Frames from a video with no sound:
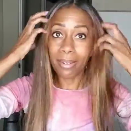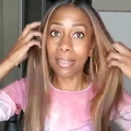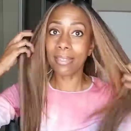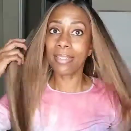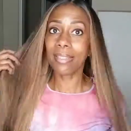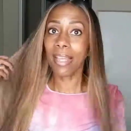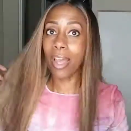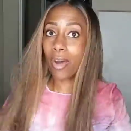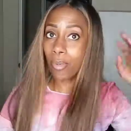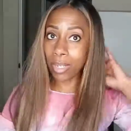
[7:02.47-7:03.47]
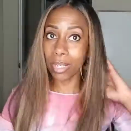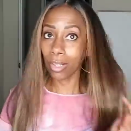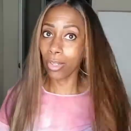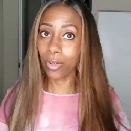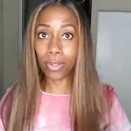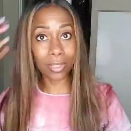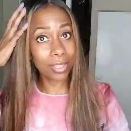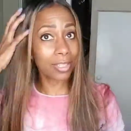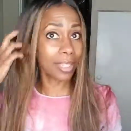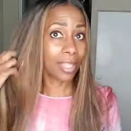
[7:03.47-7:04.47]
this is how it
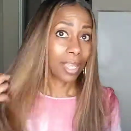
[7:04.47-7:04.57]
looks.